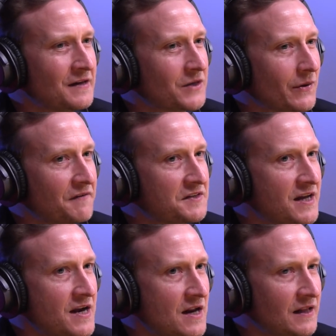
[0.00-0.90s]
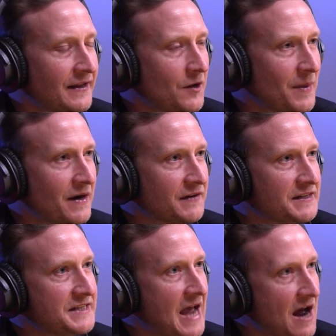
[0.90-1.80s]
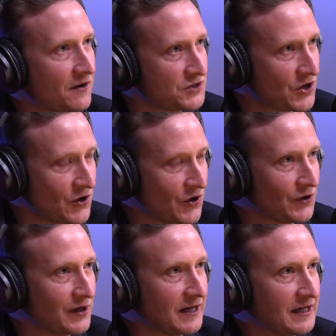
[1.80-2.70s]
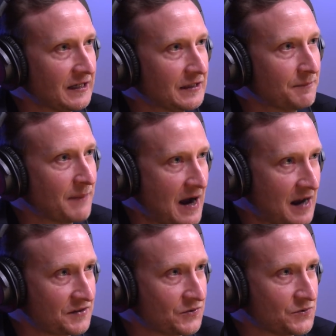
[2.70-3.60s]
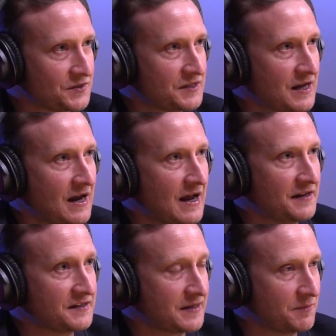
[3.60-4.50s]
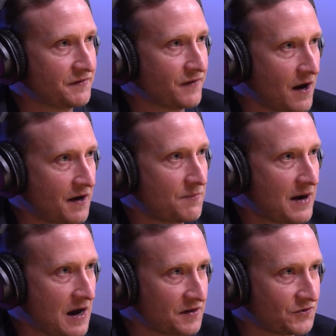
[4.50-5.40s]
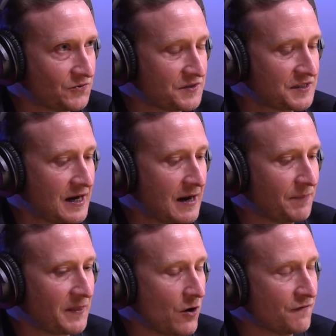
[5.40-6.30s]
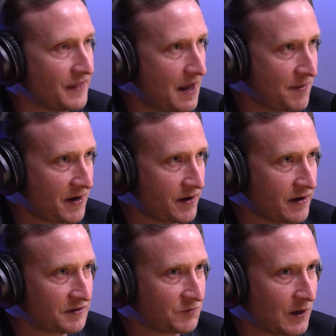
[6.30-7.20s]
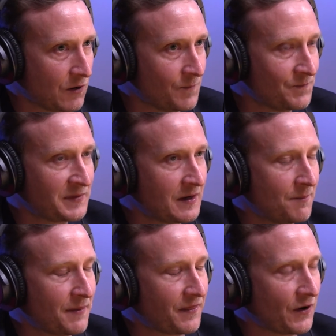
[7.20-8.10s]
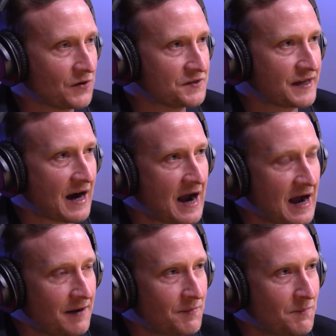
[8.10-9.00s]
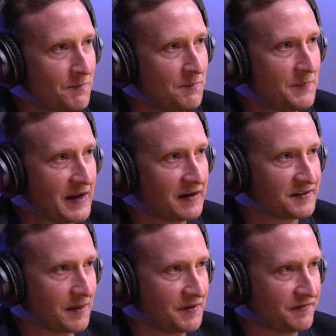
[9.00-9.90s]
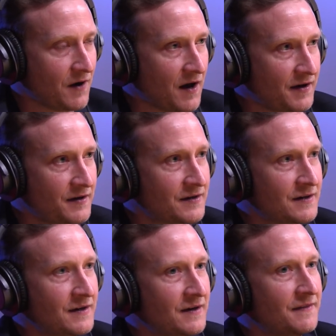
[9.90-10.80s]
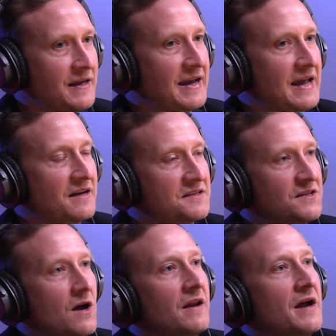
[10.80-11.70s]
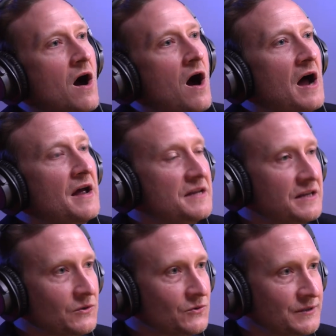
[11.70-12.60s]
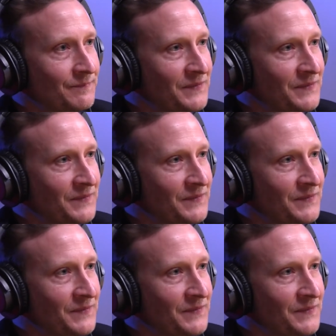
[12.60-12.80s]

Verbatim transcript: So, we've seen a little bit of a downturn in parcels uh, and subdivided parcels um, over that period as well. But those that are being subdivided, they're getting slightly higher yield.